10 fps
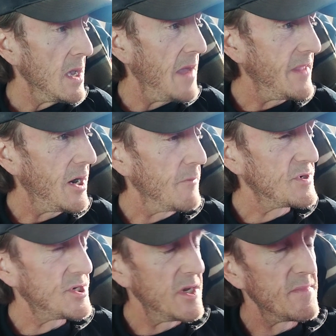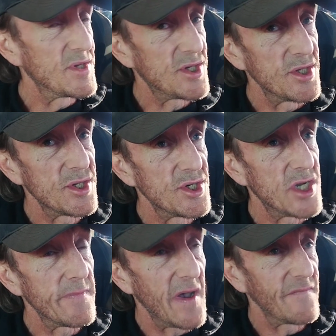And then I rescinded my
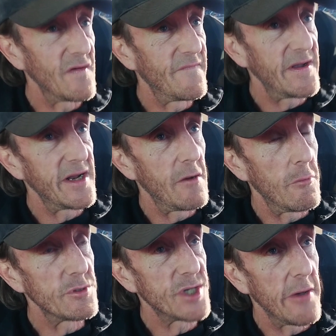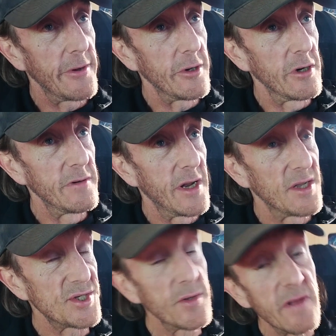citizenship after I figured out what was going on, and I
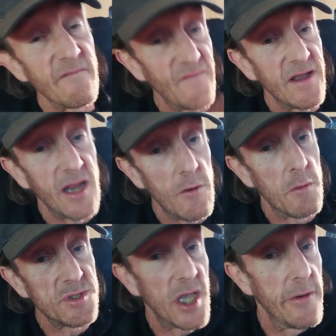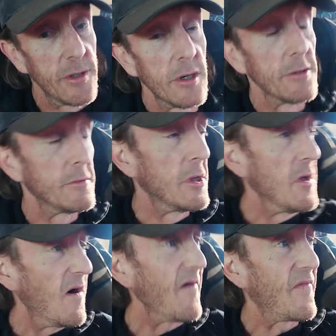still hadn't figured out what was going on.
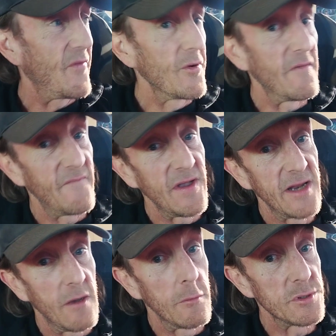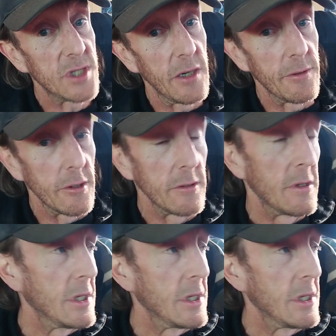I thought I figured out what was going on.